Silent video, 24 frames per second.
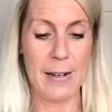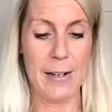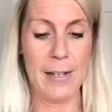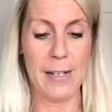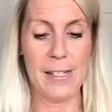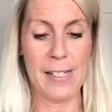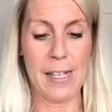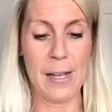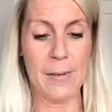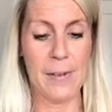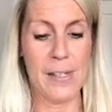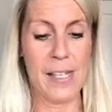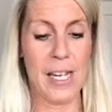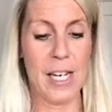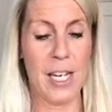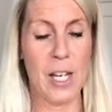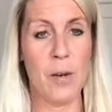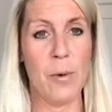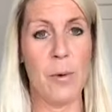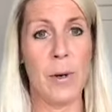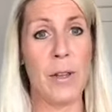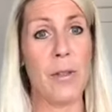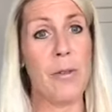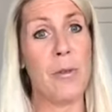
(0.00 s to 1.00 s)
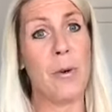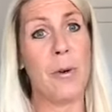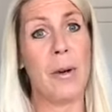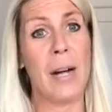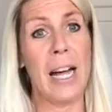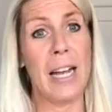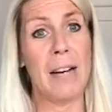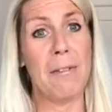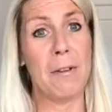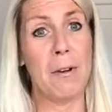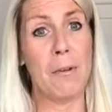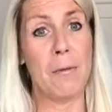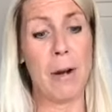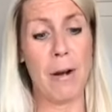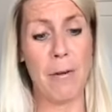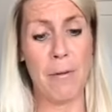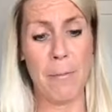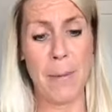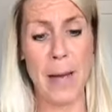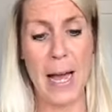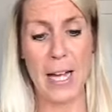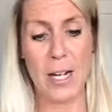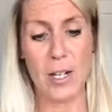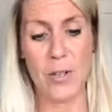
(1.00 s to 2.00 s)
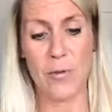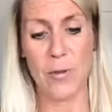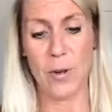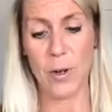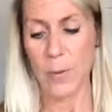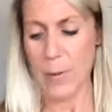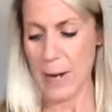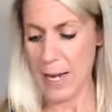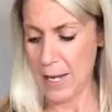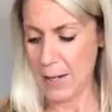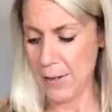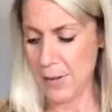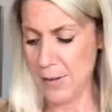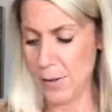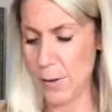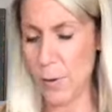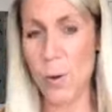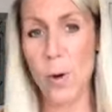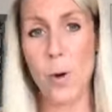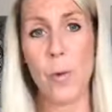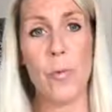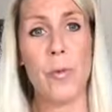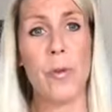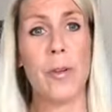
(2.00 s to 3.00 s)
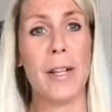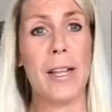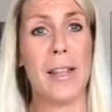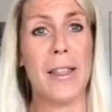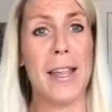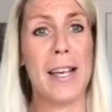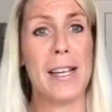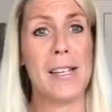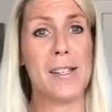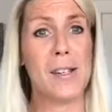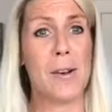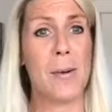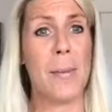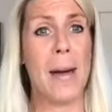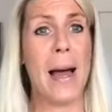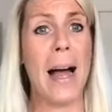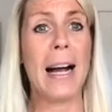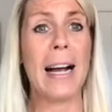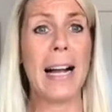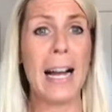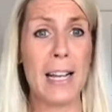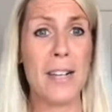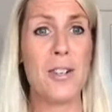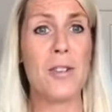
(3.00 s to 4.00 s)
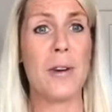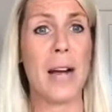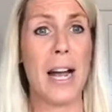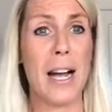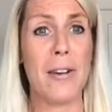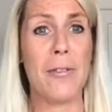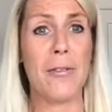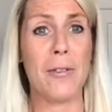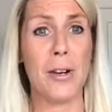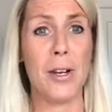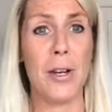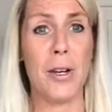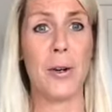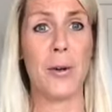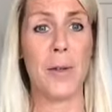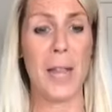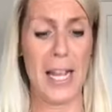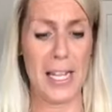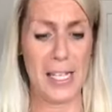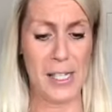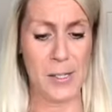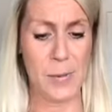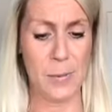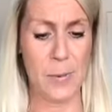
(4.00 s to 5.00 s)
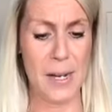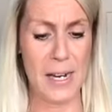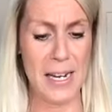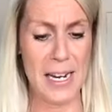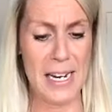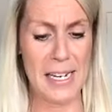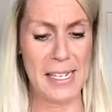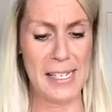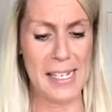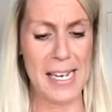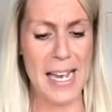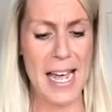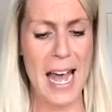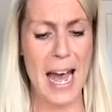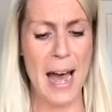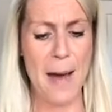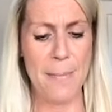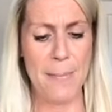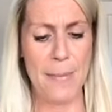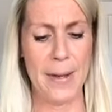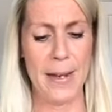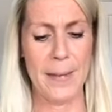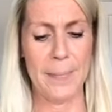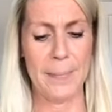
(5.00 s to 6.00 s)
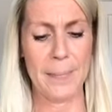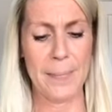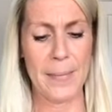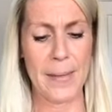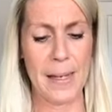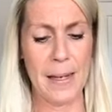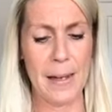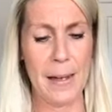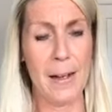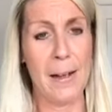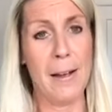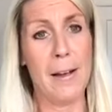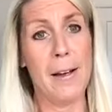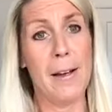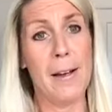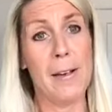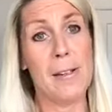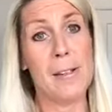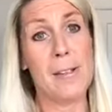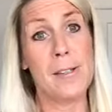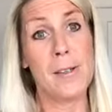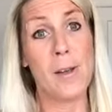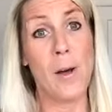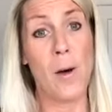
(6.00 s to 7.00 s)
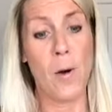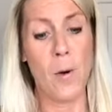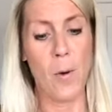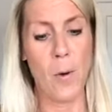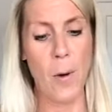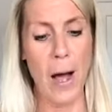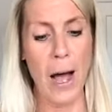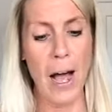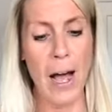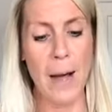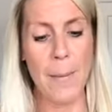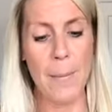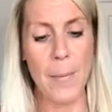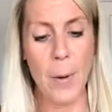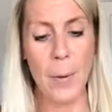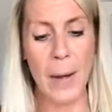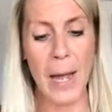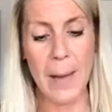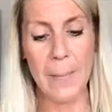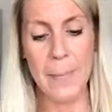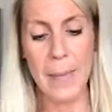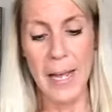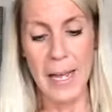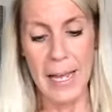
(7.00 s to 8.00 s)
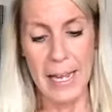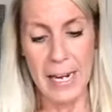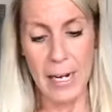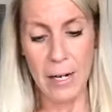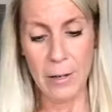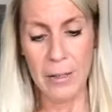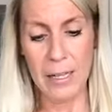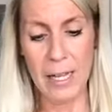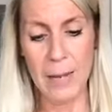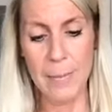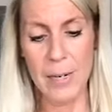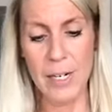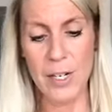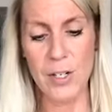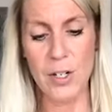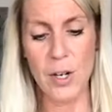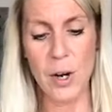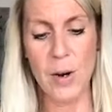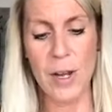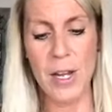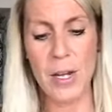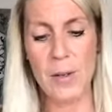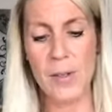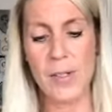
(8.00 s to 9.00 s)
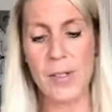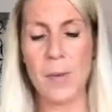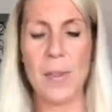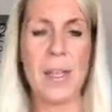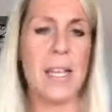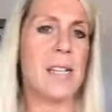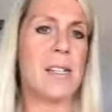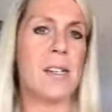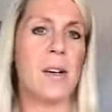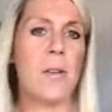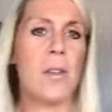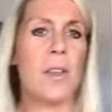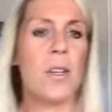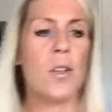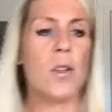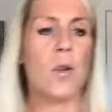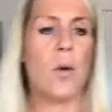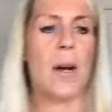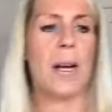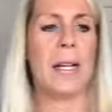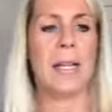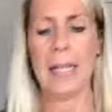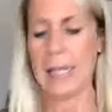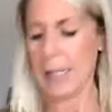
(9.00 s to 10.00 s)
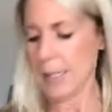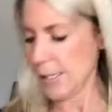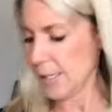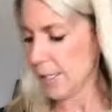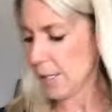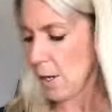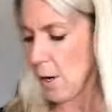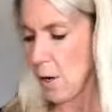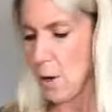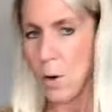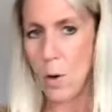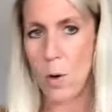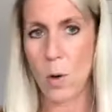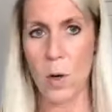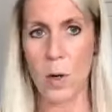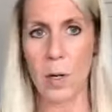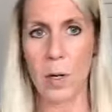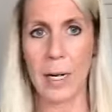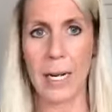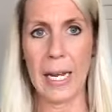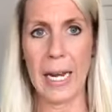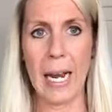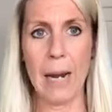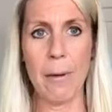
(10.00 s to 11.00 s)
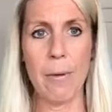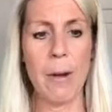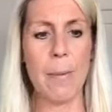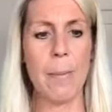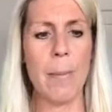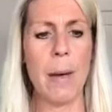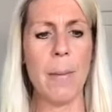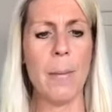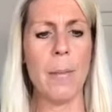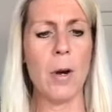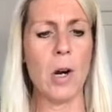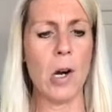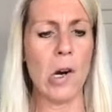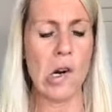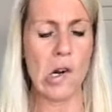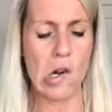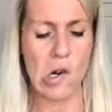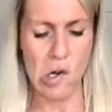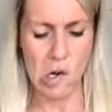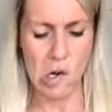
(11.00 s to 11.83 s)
Sounds like you went through kind of a rough patch for a while, so hopefully things are back on track for you. That's what needs to happen. So, okay, here, let me show you. So these are the doilies. So can I remember?